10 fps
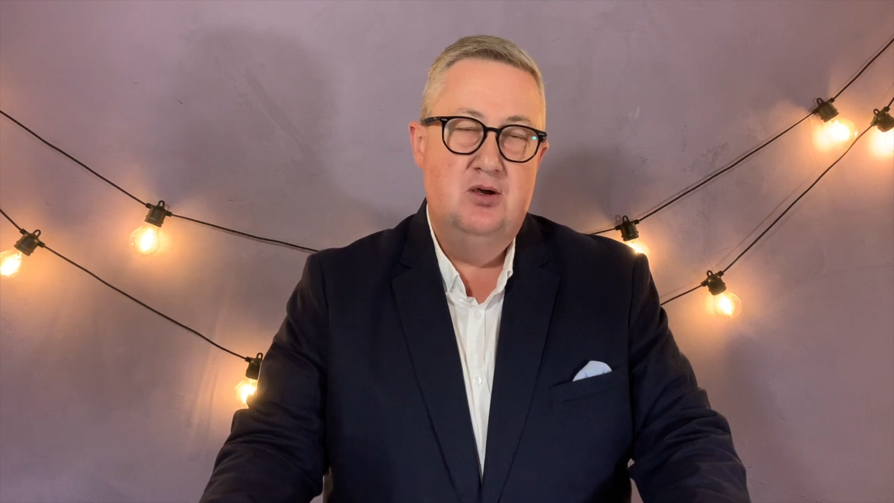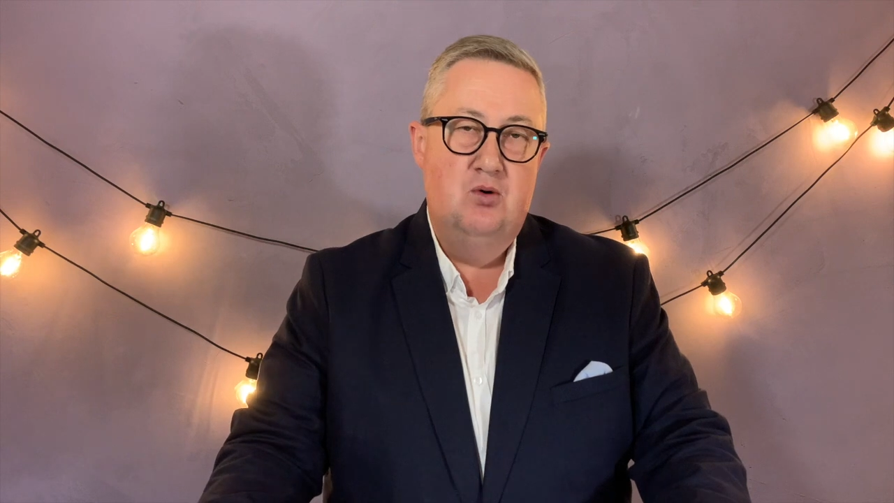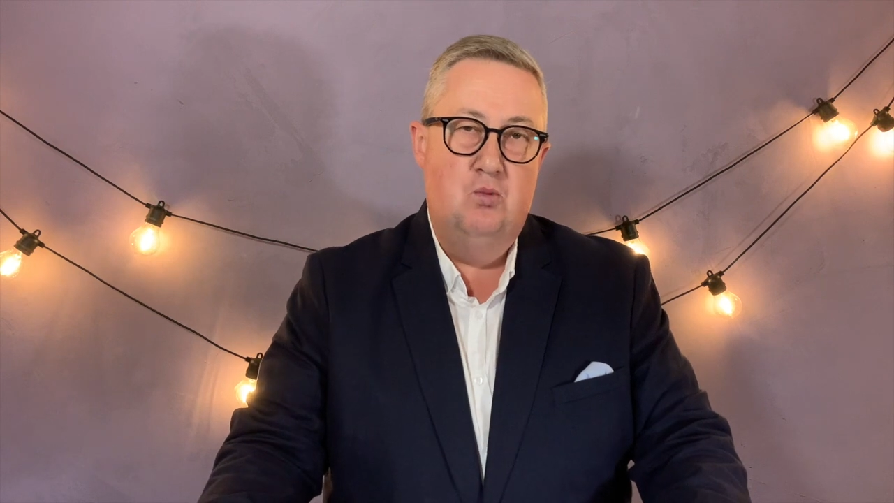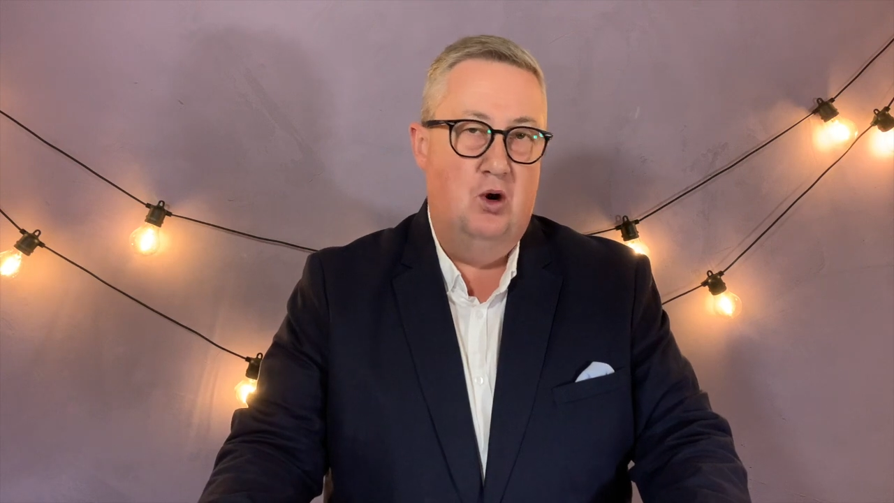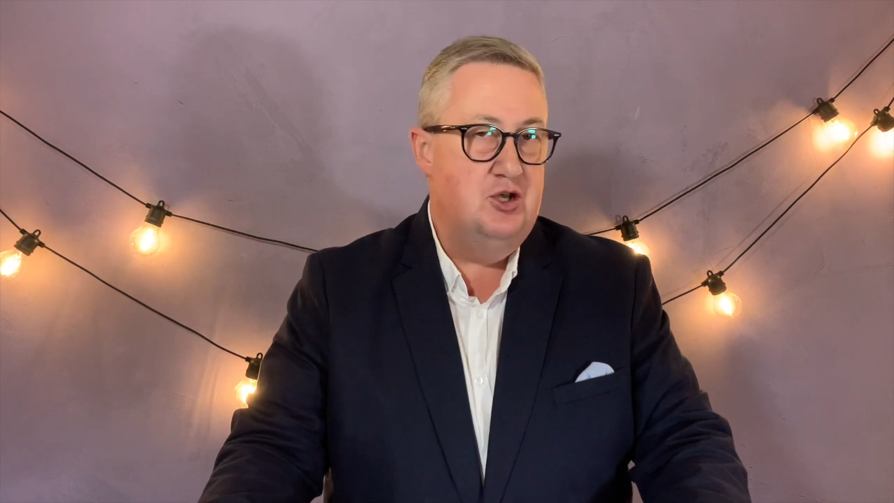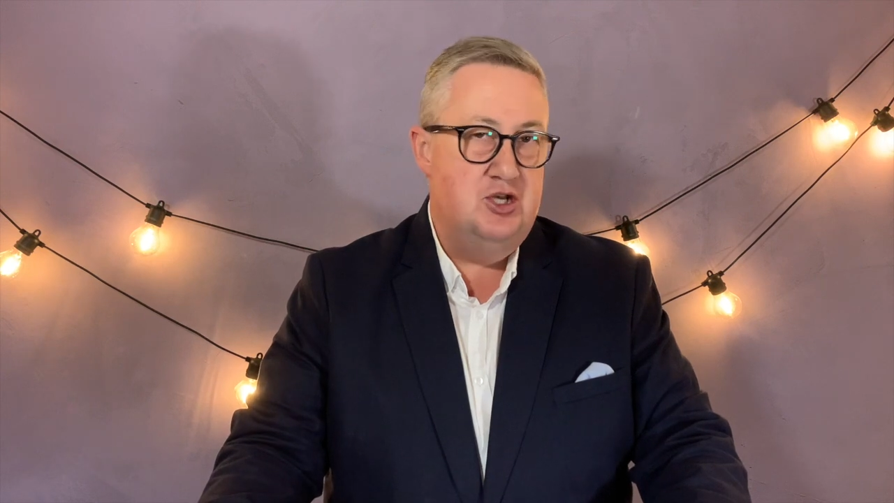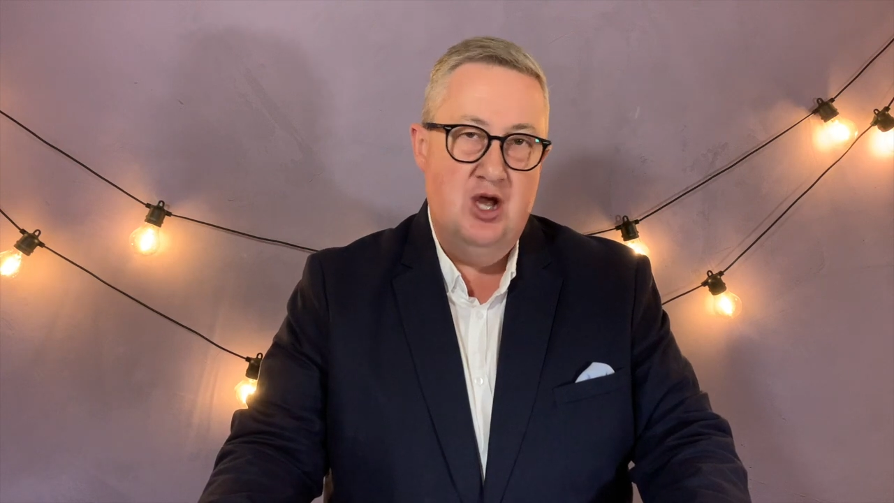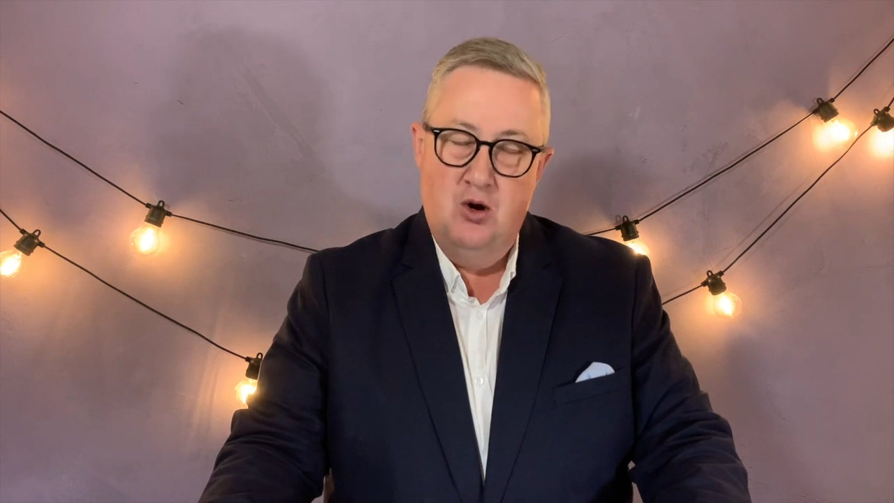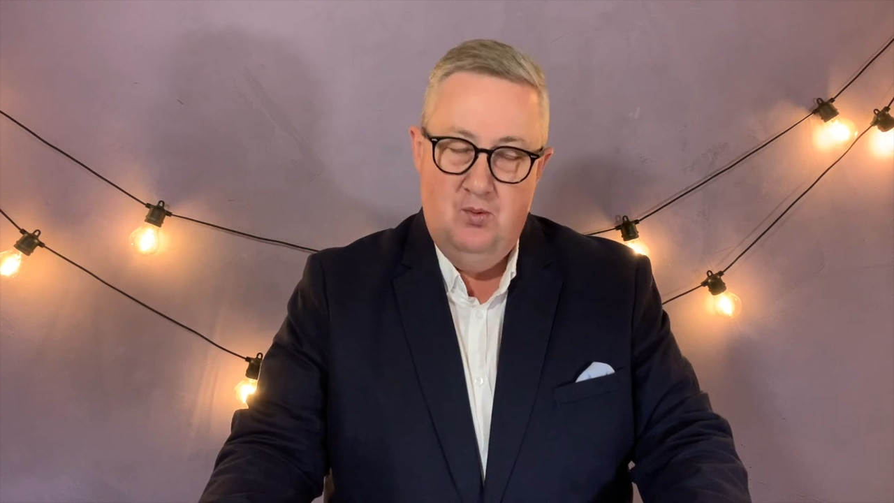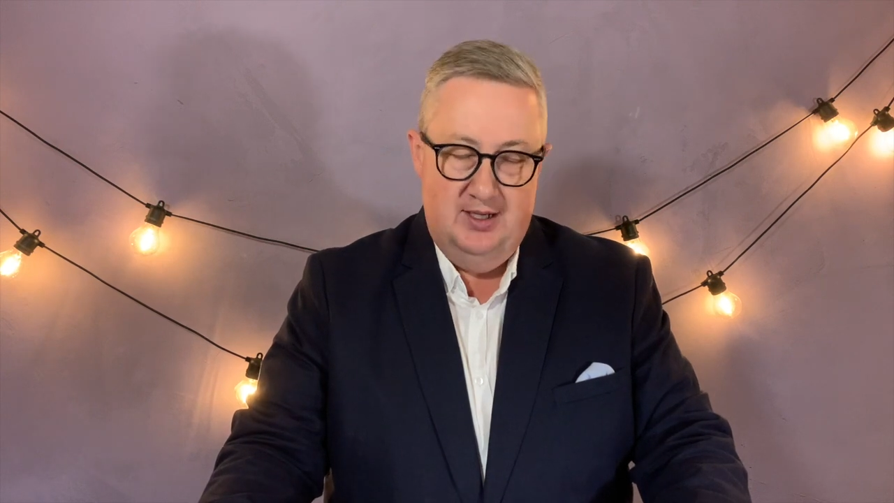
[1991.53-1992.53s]
what
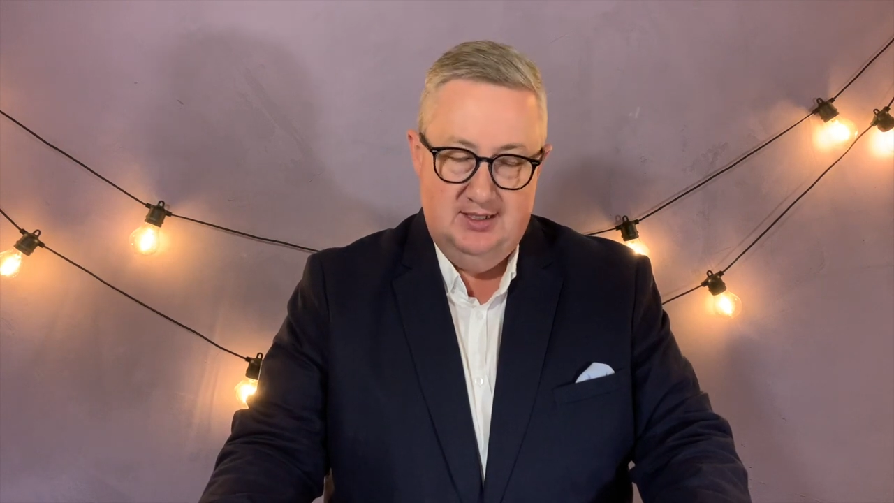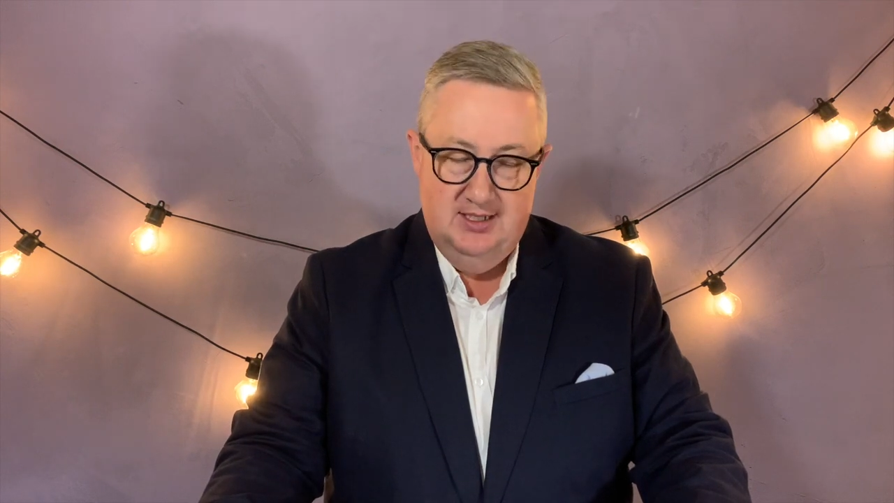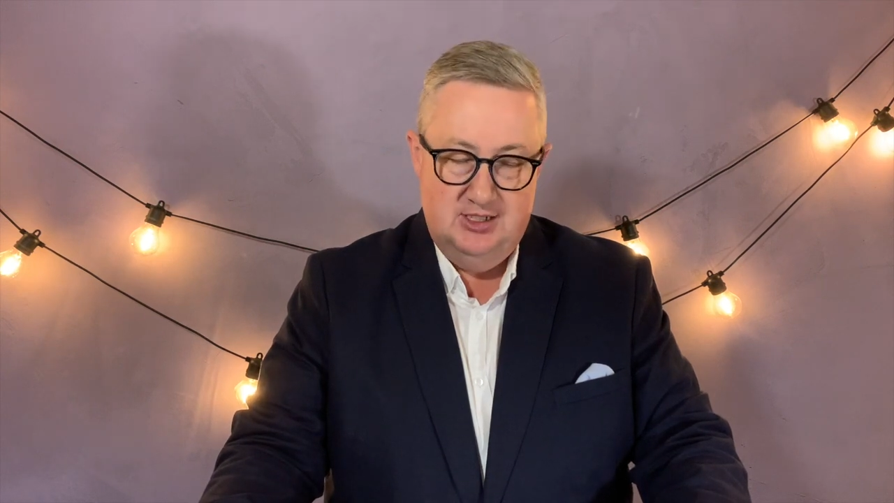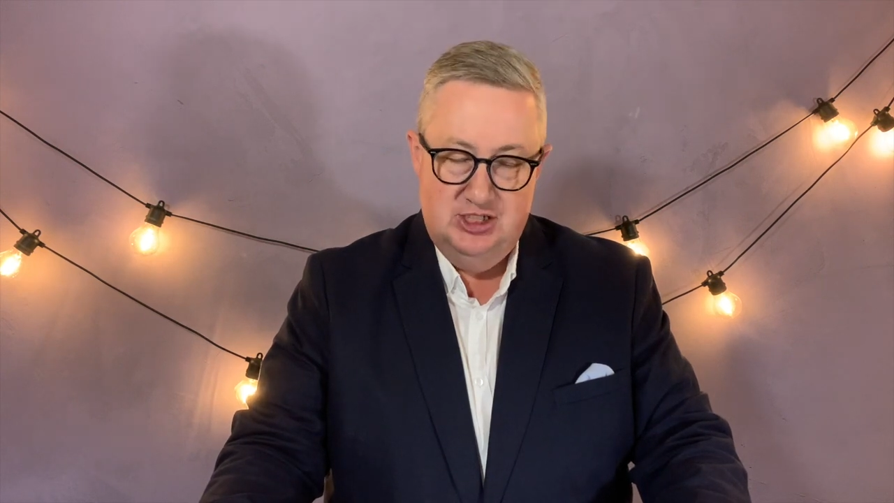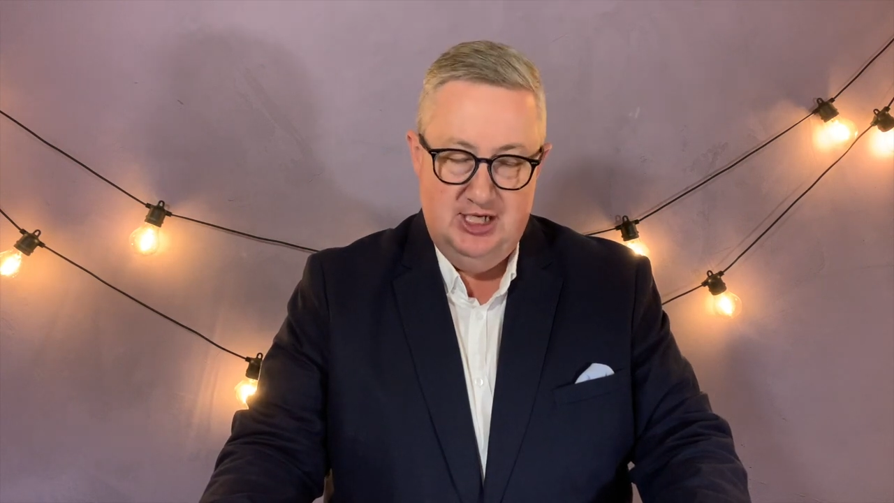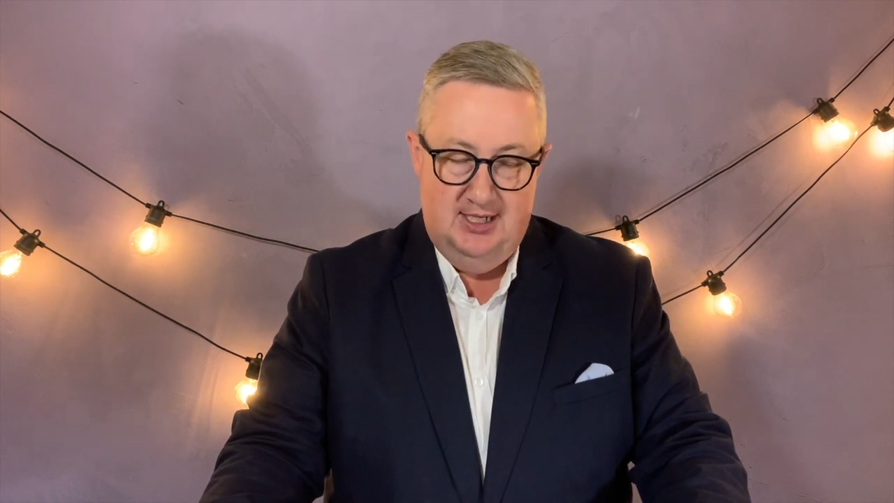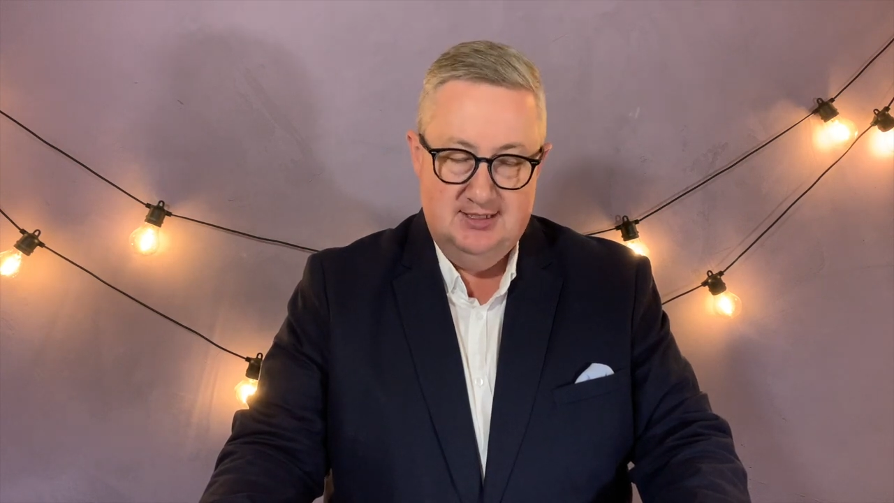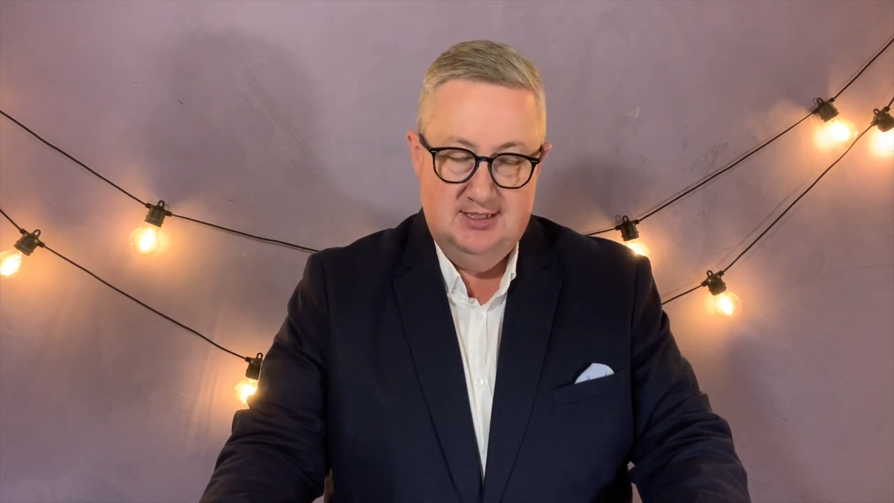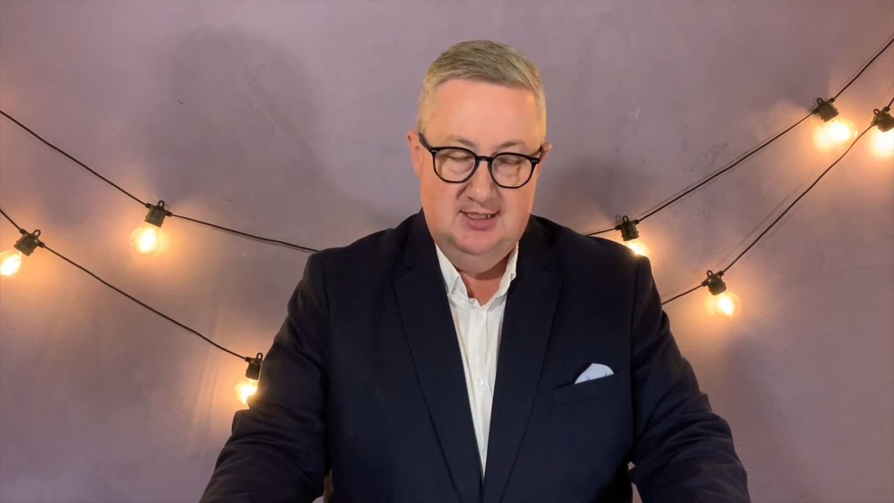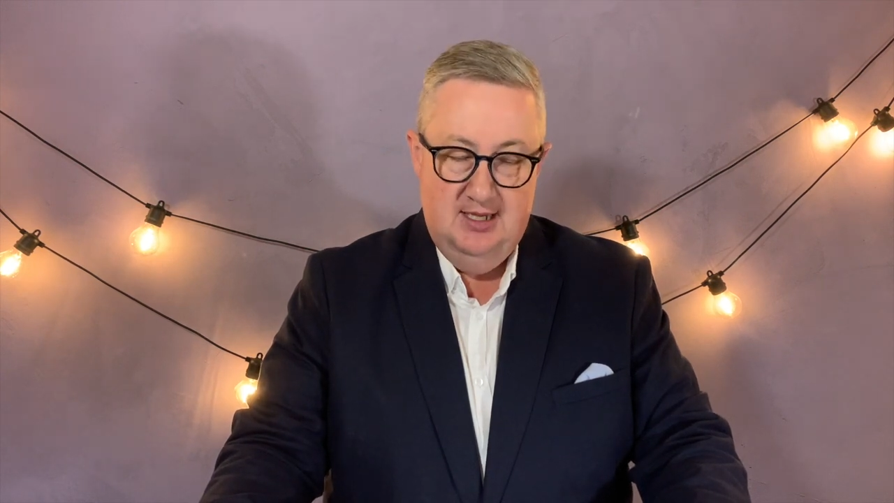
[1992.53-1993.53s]
no one can
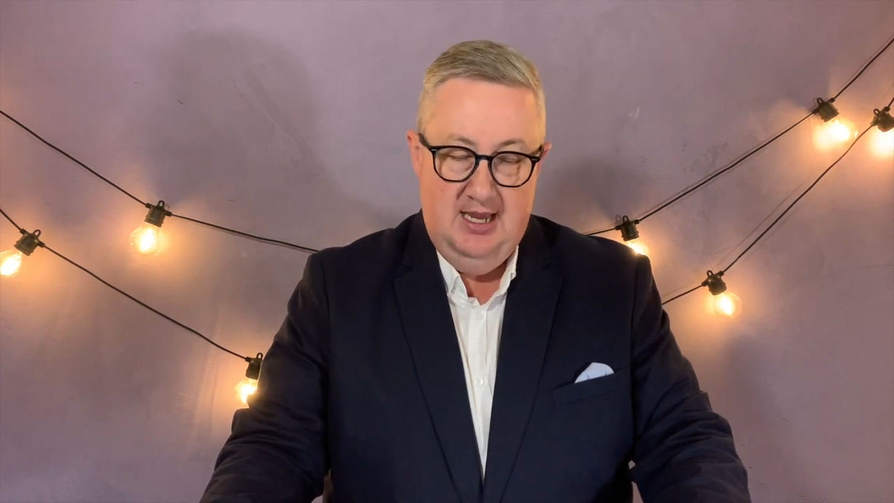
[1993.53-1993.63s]
shut,